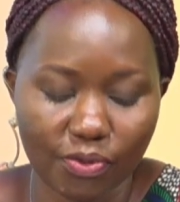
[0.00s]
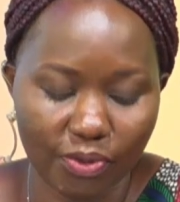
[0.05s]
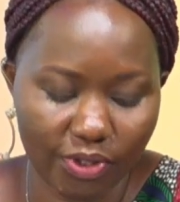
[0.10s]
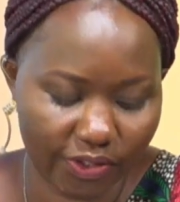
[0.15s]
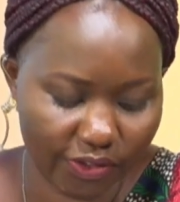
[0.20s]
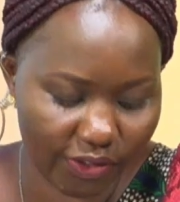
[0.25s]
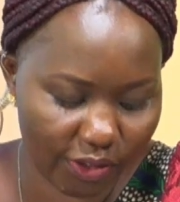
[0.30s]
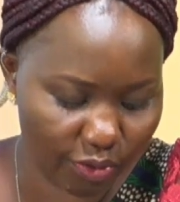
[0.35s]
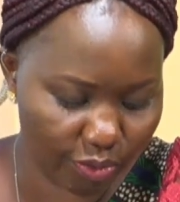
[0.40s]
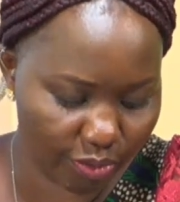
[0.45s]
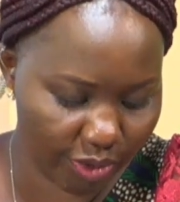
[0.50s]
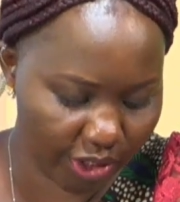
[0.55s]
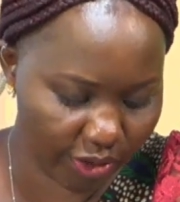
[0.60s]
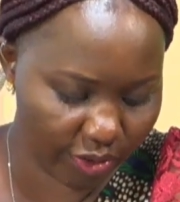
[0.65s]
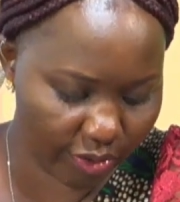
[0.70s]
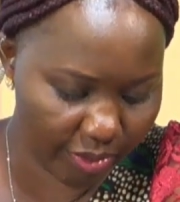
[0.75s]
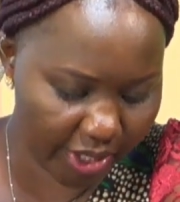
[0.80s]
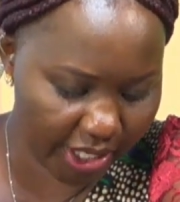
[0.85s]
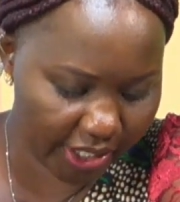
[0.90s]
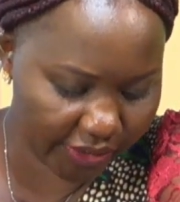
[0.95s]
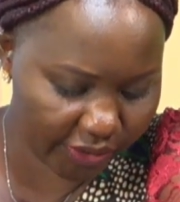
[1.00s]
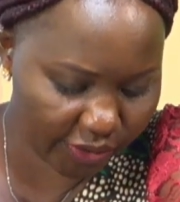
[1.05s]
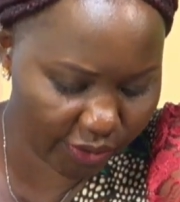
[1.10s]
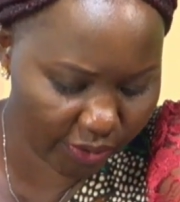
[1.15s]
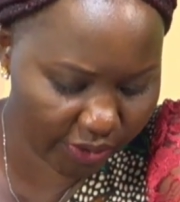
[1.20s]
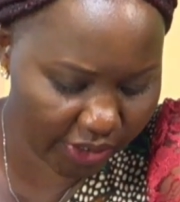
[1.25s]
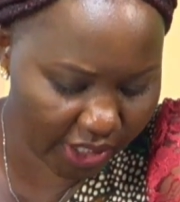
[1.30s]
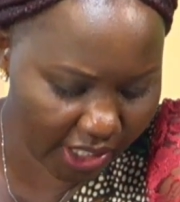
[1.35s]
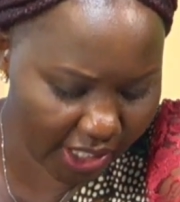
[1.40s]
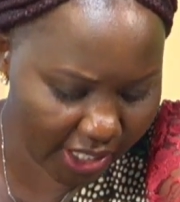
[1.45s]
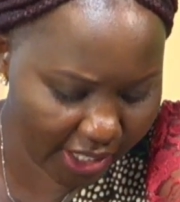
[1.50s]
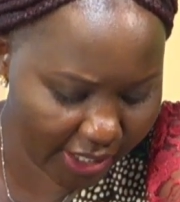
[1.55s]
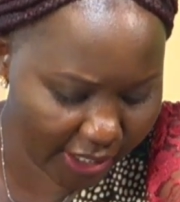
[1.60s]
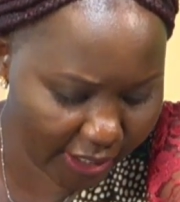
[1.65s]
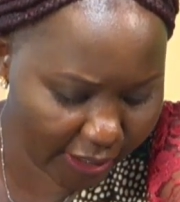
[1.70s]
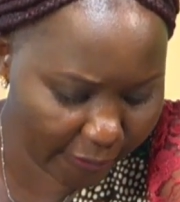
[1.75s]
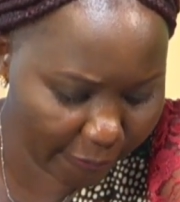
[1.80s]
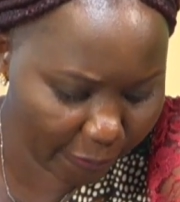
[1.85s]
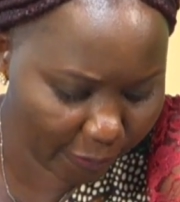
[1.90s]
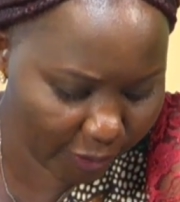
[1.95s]
It's still Medical Minds. Doctor,
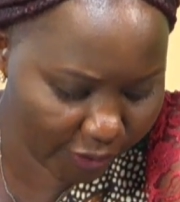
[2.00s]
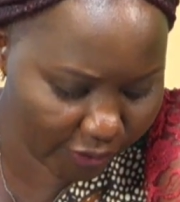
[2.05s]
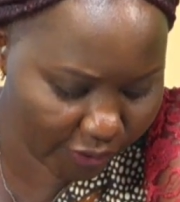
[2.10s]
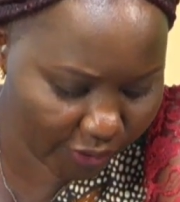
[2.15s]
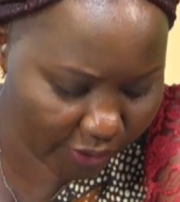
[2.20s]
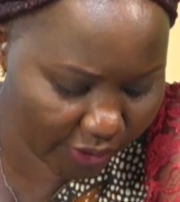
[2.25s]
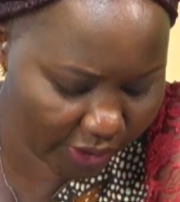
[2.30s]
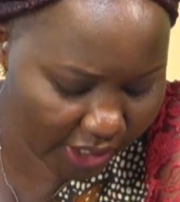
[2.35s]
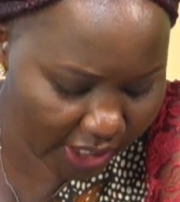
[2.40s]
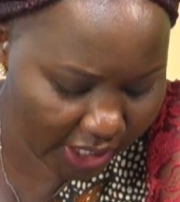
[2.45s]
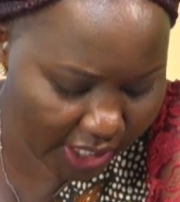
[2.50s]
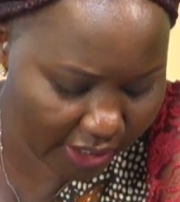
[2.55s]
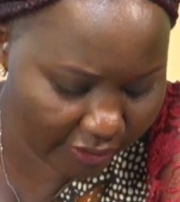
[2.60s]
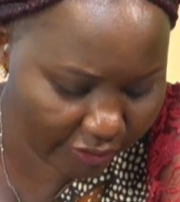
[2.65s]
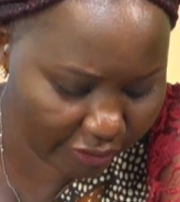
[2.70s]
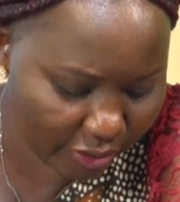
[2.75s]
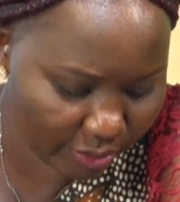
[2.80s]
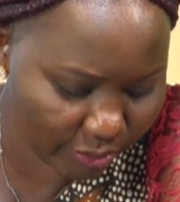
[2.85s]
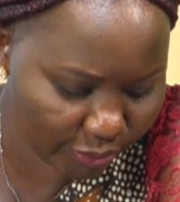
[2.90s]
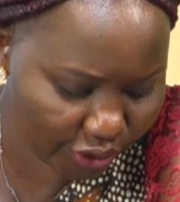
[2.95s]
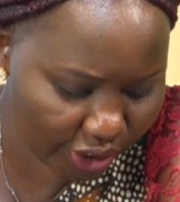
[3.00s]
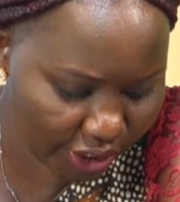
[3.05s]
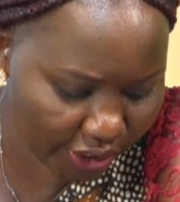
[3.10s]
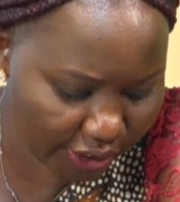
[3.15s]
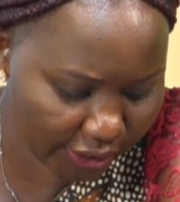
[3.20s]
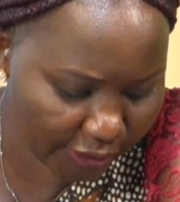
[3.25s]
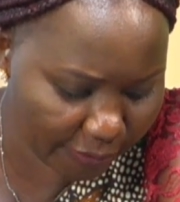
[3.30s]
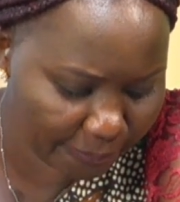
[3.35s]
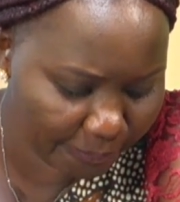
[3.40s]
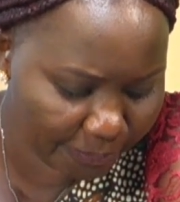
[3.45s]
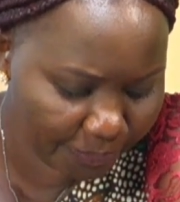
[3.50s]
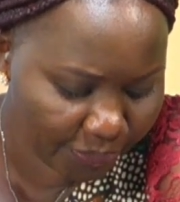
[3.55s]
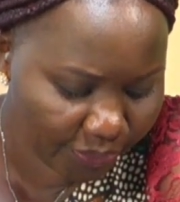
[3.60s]
another question here from Jackie.